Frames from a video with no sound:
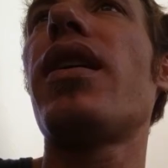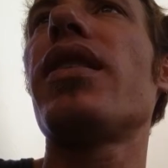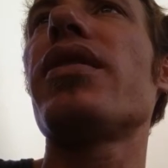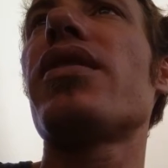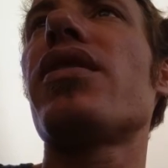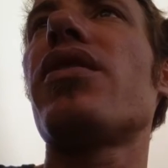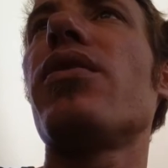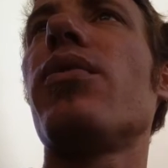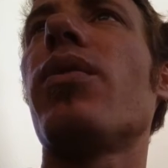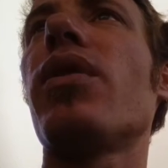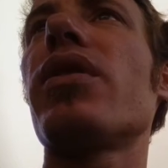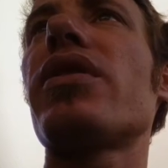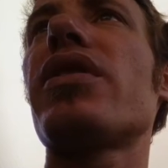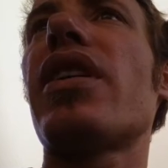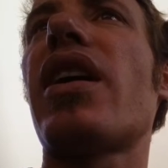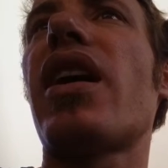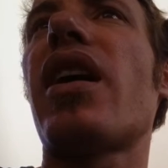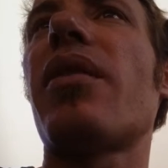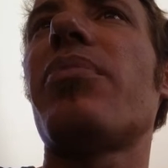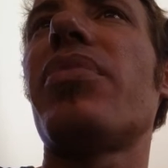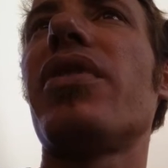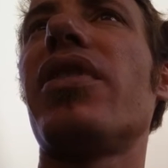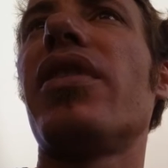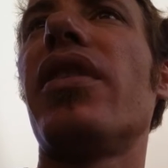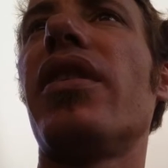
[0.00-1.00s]
as to what's
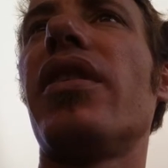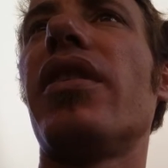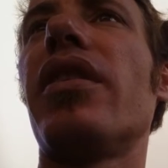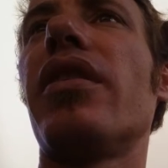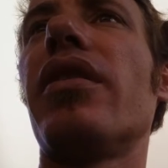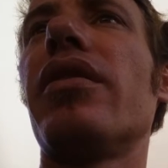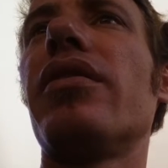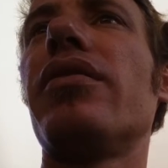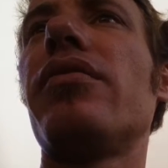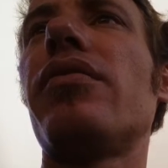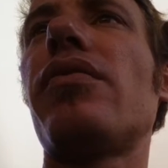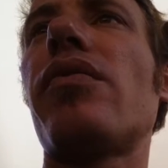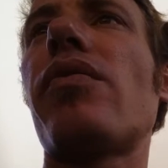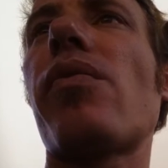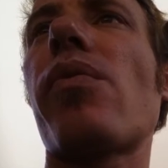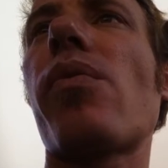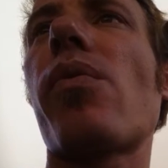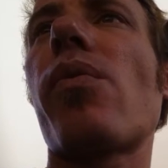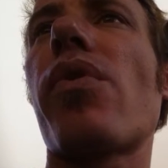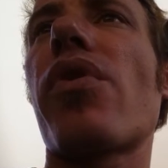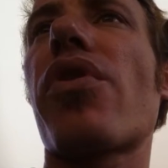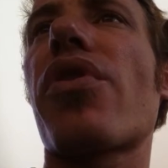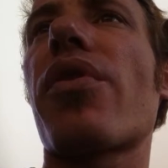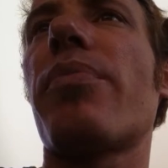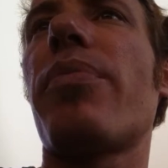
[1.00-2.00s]
happening
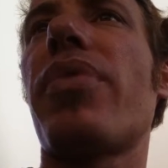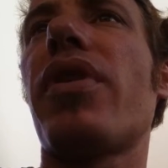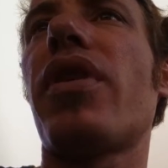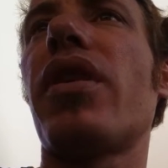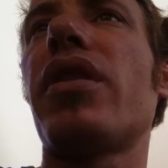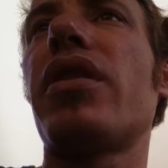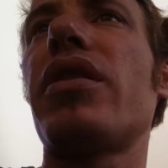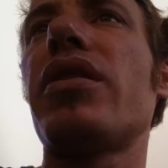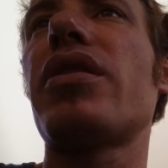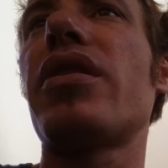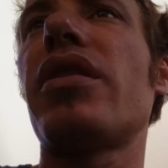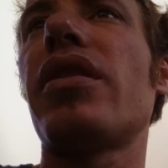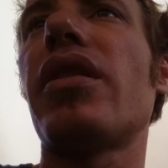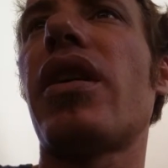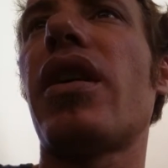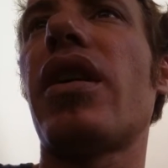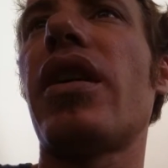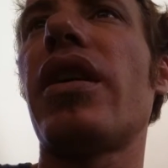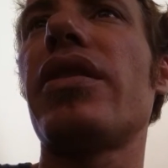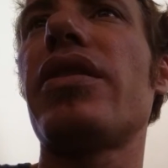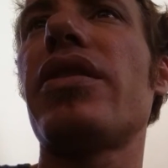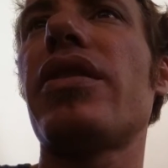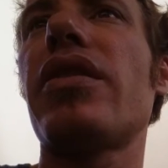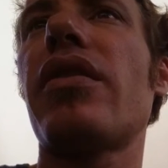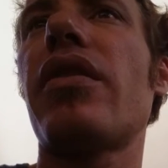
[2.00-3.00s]
with the party
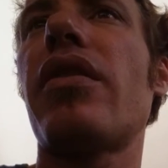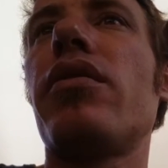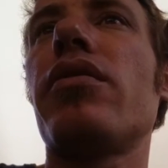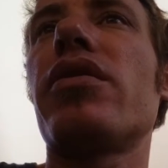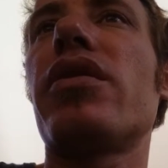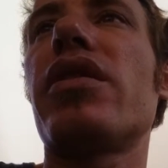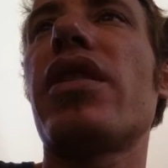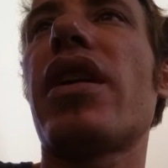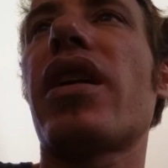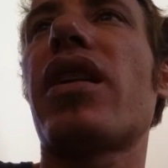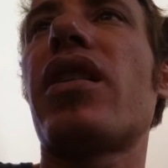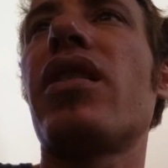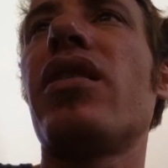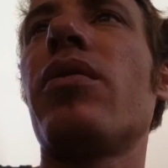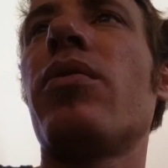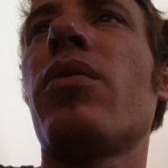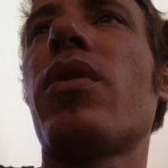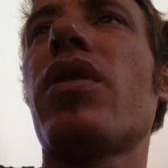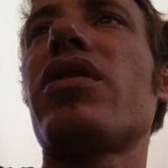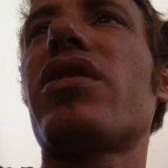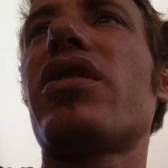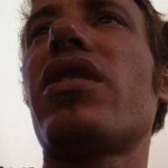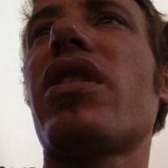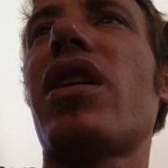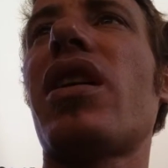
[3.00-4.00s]
tonight. Exactly
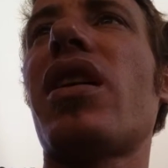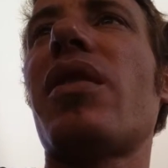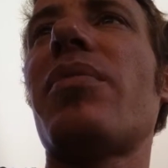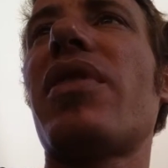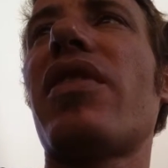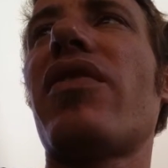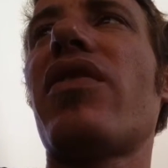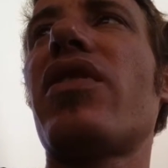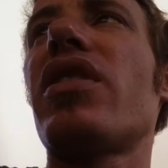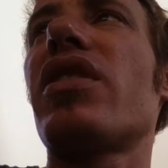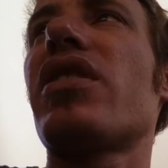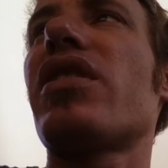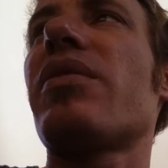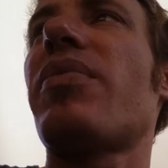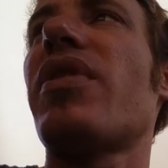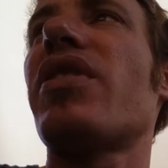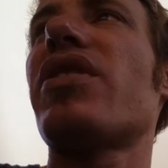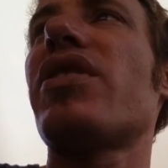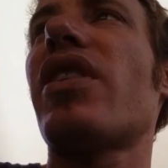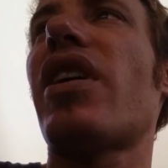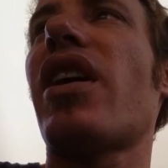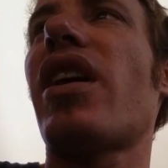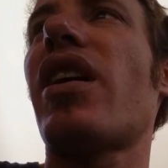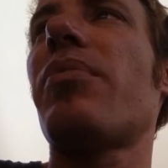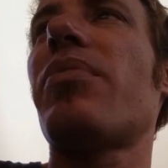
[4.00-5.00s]
what time everything's
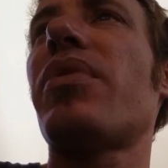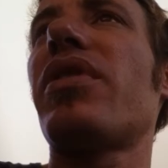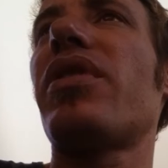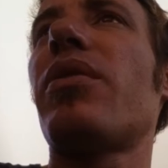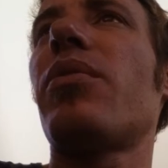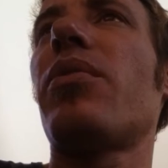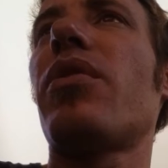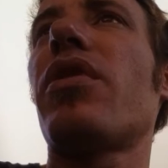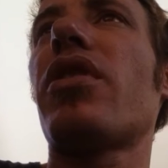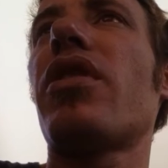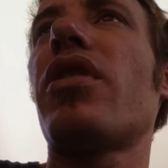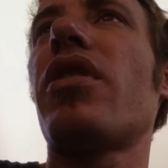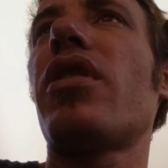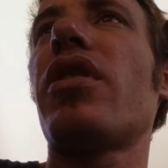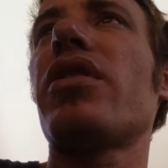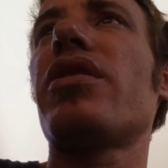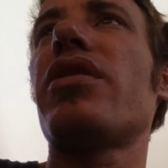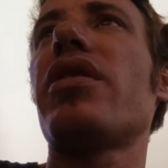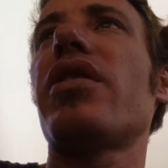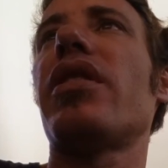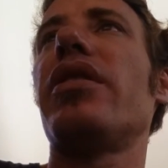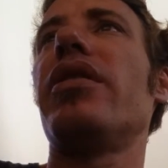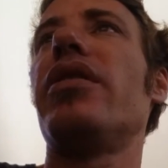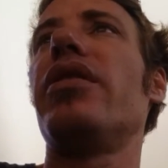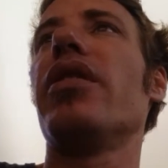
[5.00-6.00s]
supposed to happen and
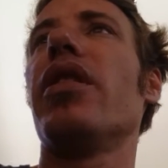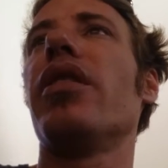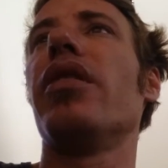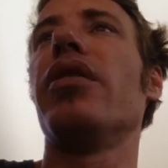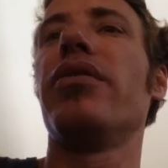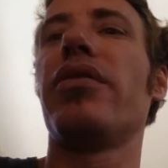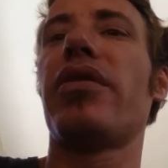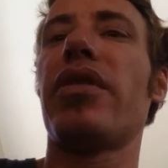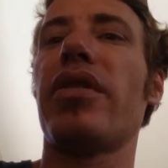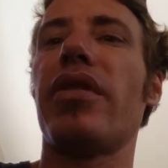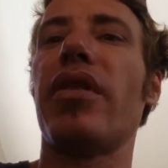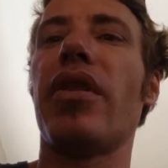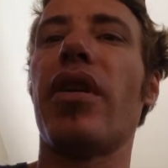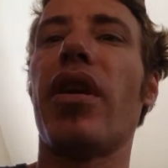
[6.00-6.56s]
whatnot, I don't